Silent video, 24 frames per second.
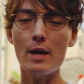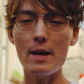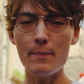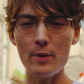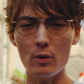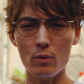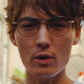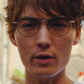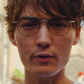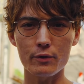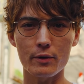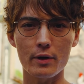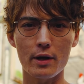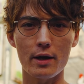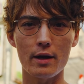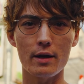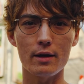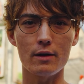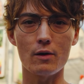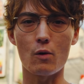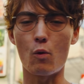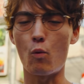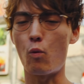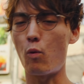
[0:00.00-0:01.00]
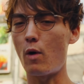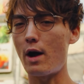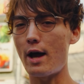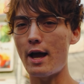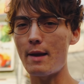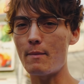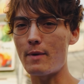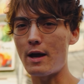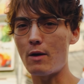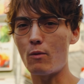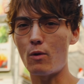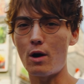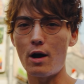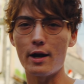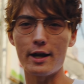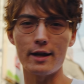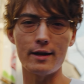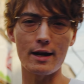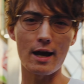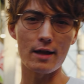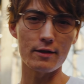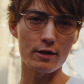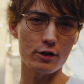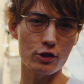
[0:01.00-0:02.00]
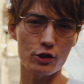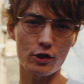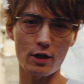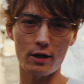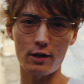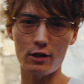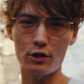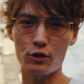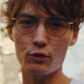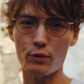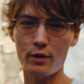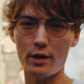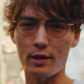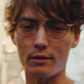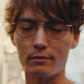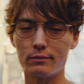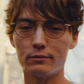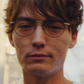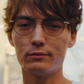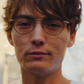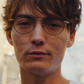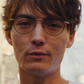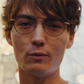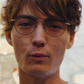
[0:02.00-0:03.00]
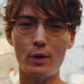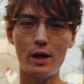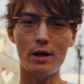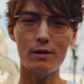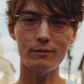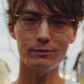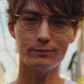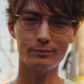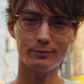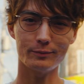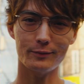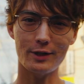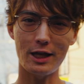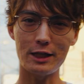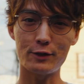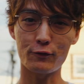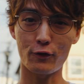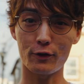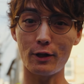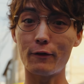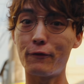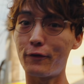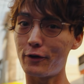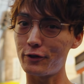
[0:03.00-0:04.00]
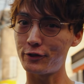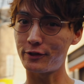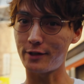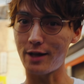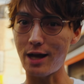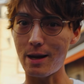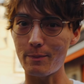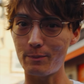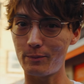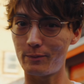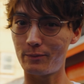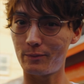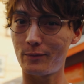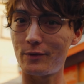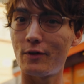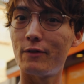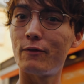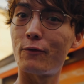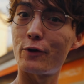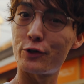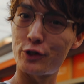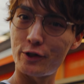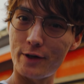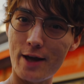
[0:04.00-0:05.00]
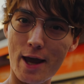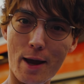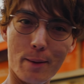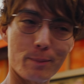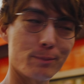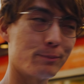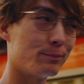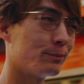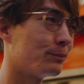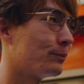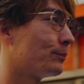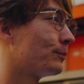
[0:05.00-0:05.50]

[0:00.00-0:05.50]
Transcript: You might be wondering, why am I walking down this shady street? Well, it's for the first stop for today.